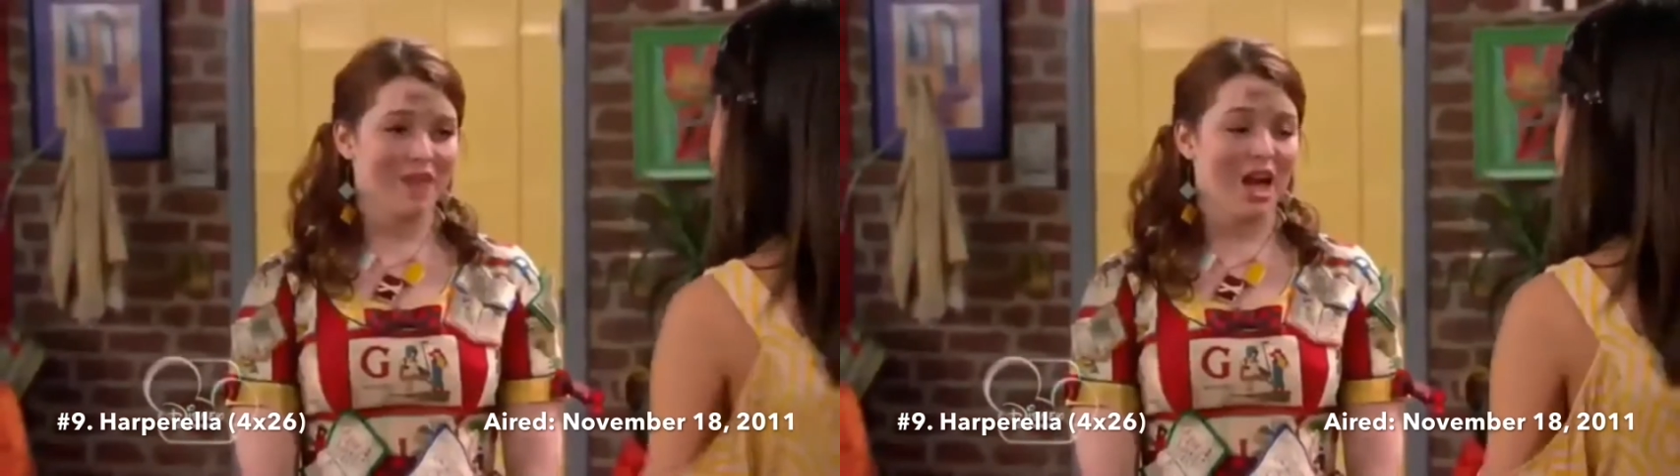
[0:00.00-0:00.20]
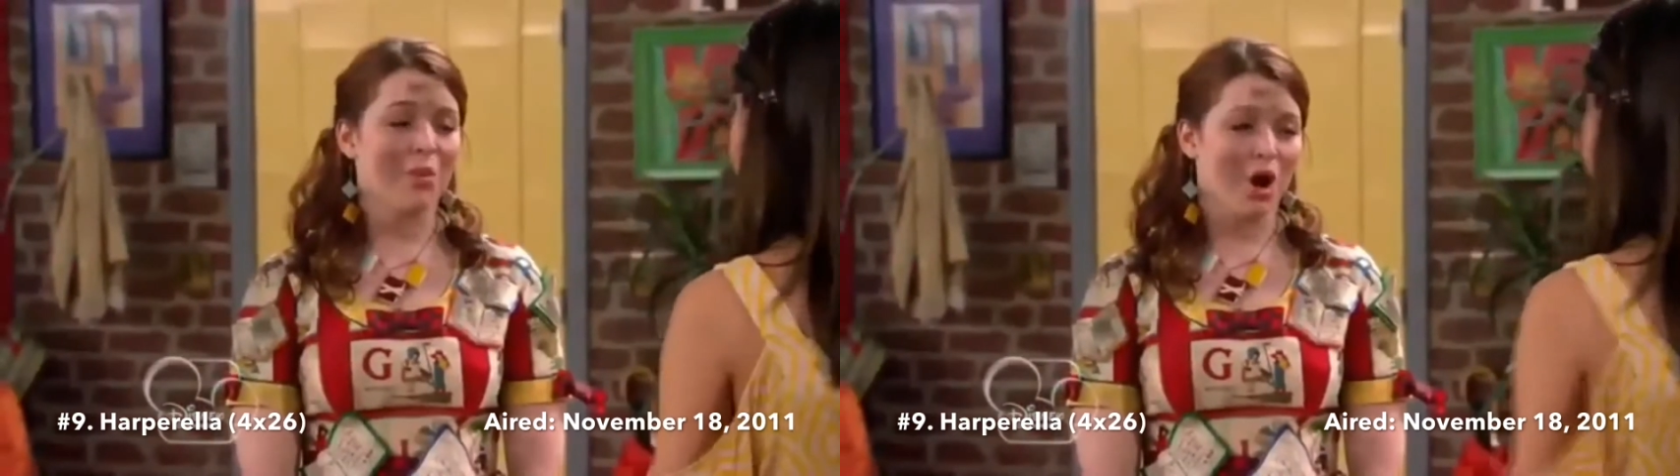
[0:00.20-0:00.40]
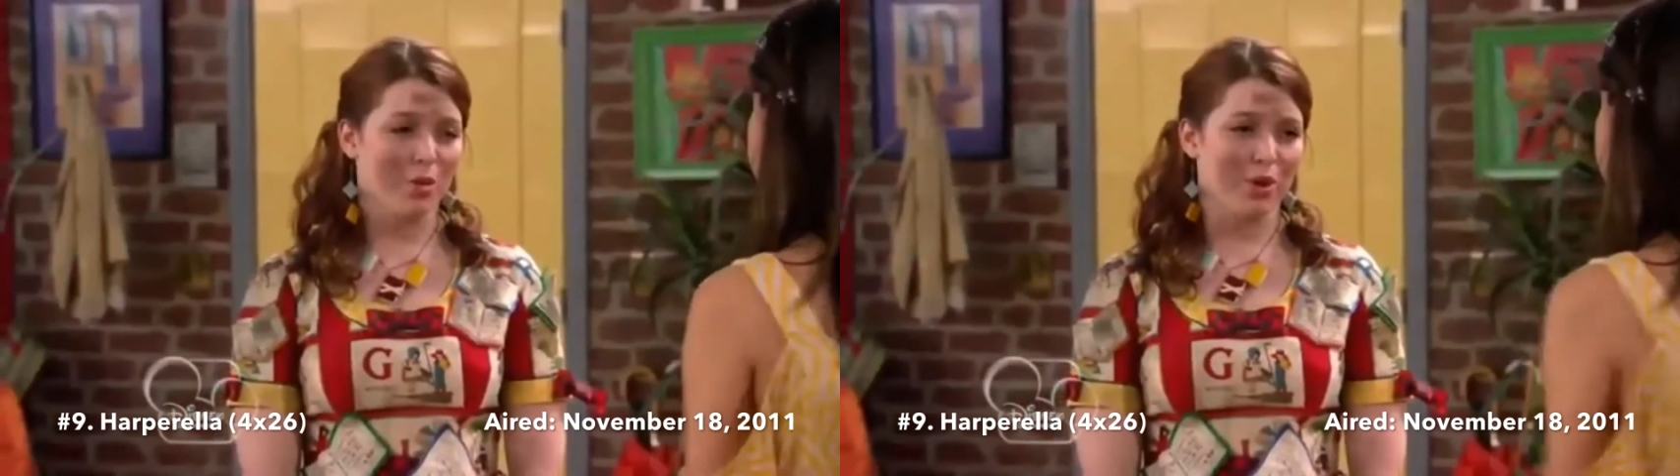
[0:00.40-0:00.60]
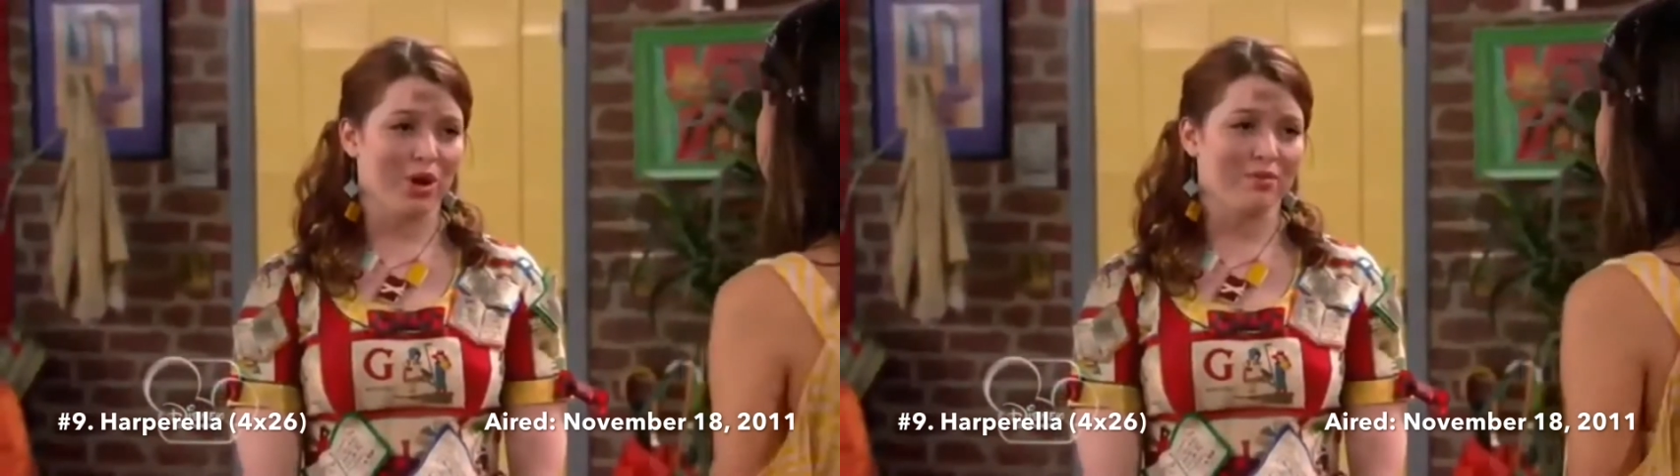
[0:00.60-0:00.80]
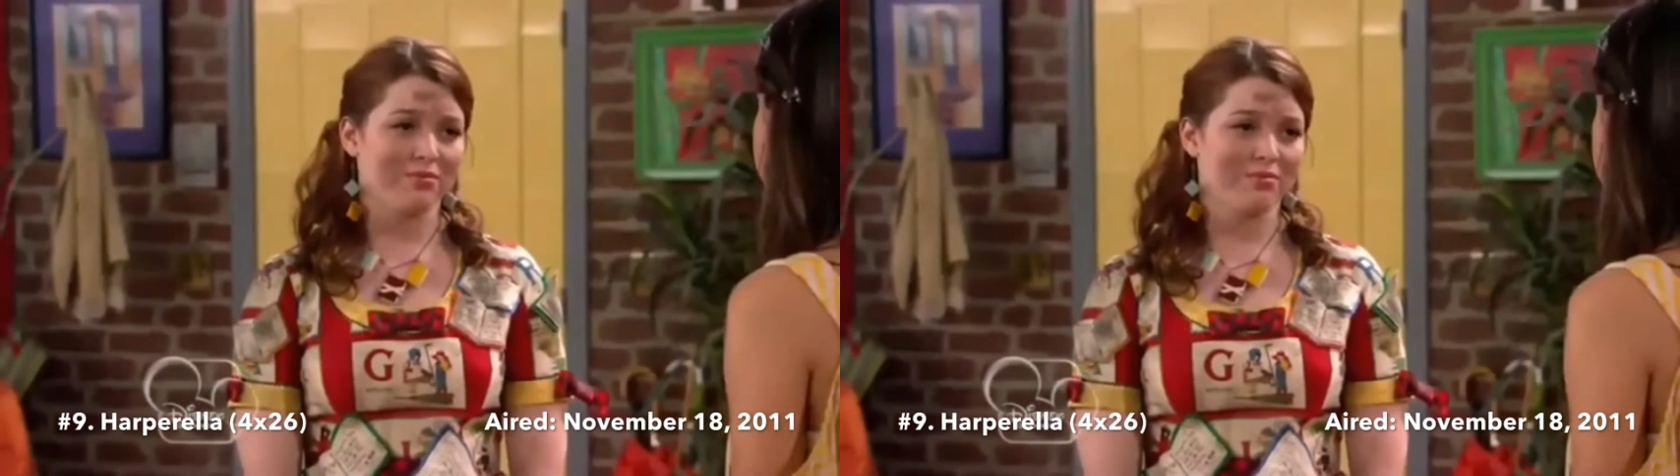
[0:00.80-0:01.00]
I'm Harper.
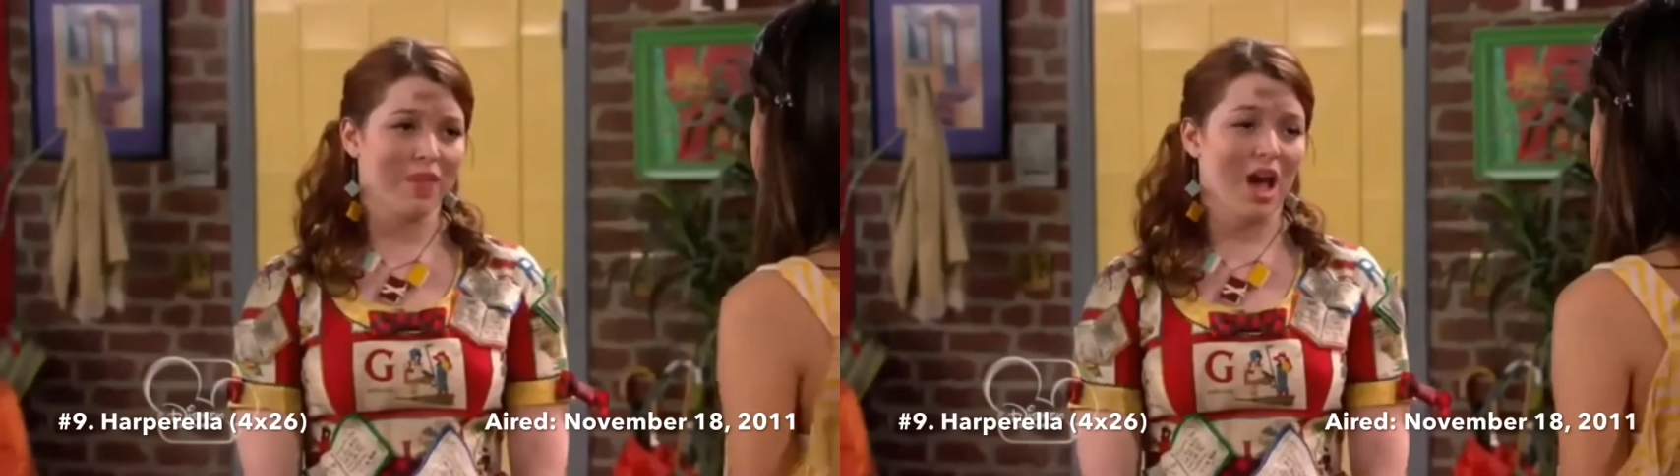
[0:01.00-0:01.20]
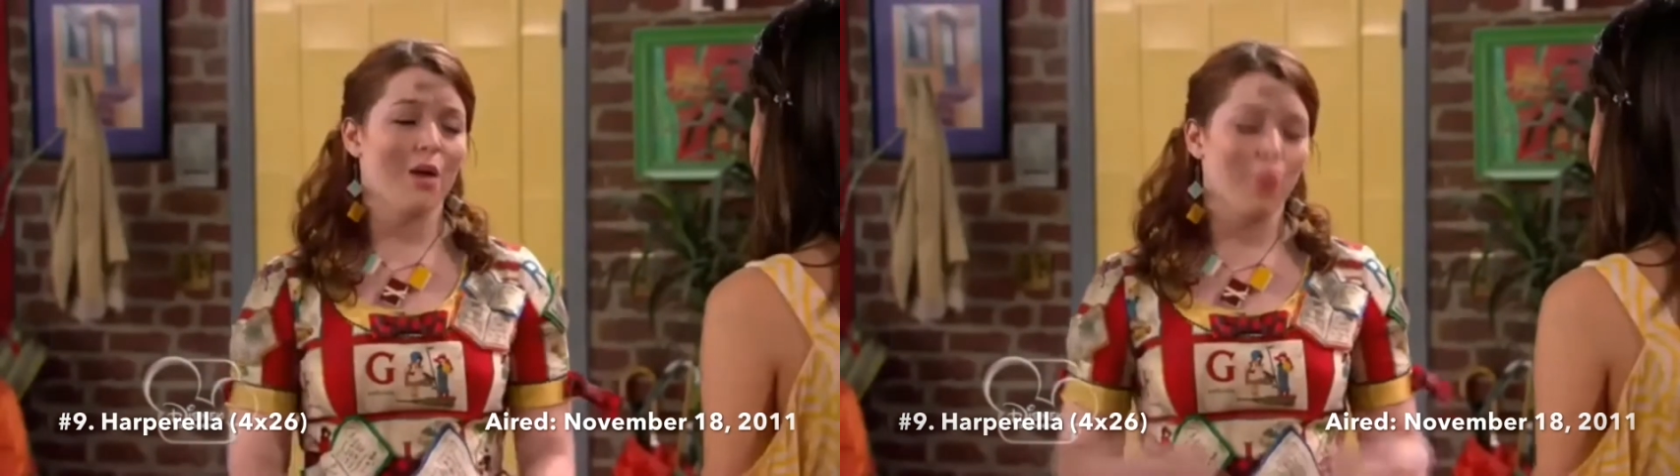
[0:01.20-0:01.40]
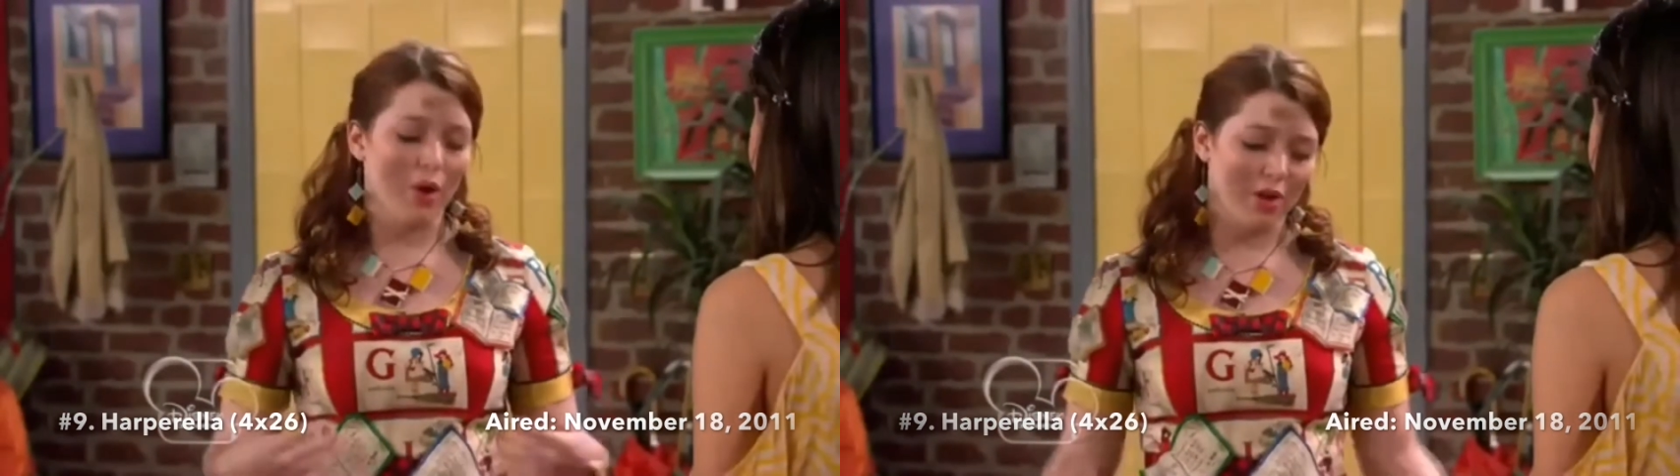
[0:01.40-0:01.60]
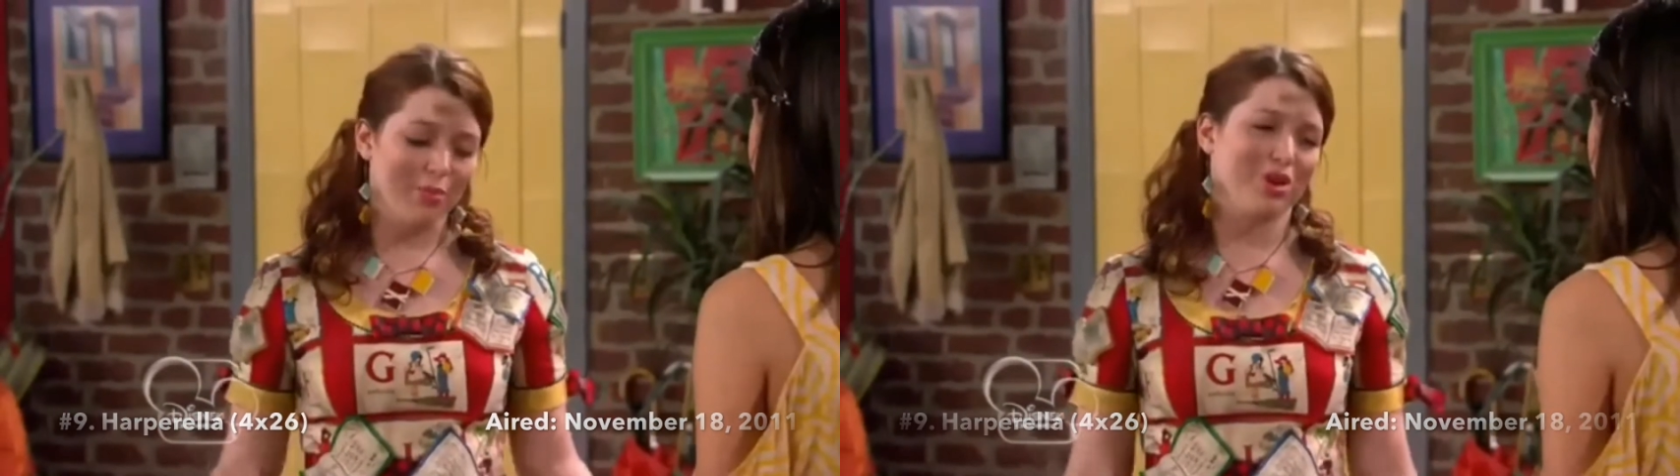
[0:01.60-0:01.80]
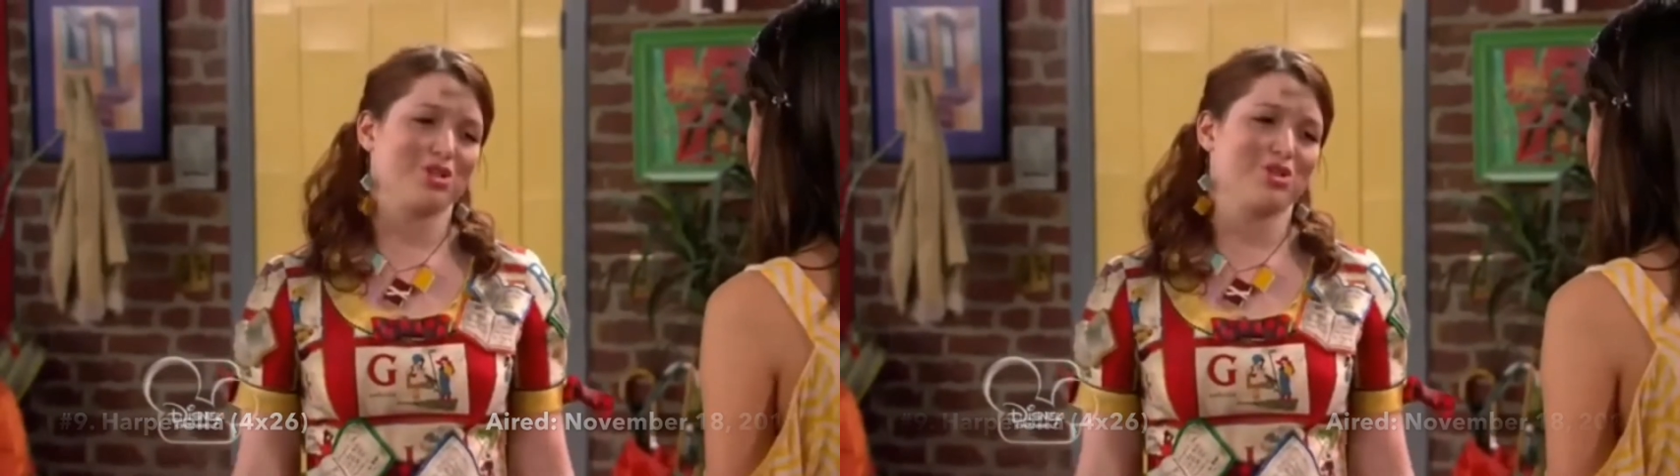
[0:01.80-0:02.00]
I'm wearing a
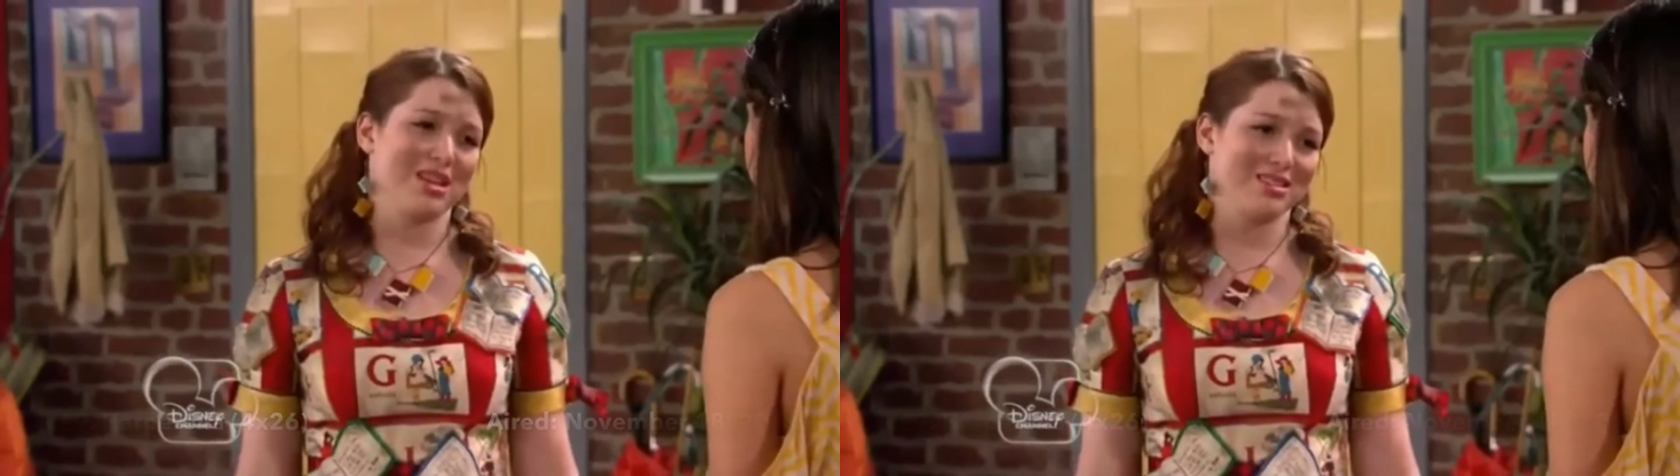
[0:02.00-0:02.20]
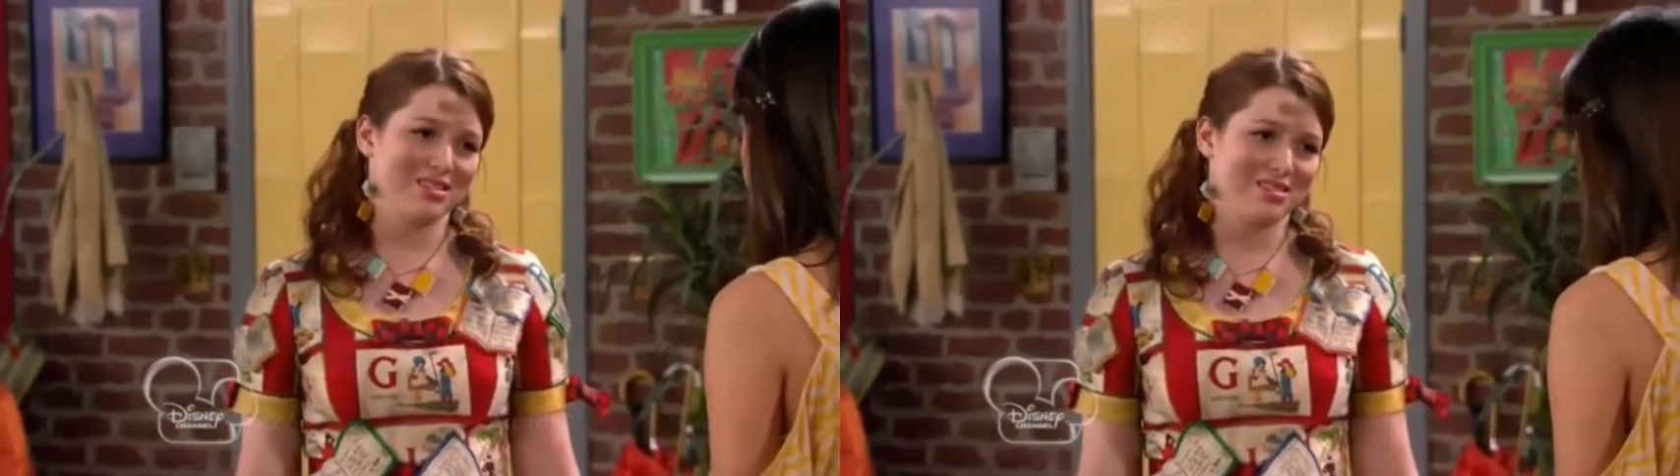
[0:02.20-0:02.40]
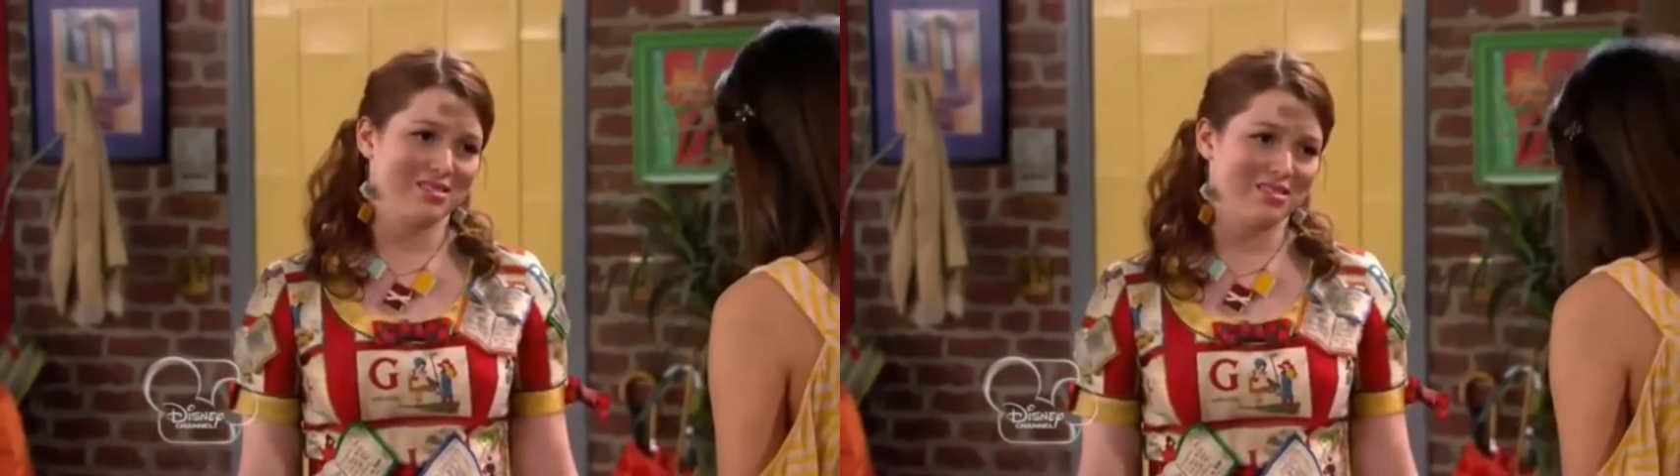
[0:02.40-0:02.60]
book dress.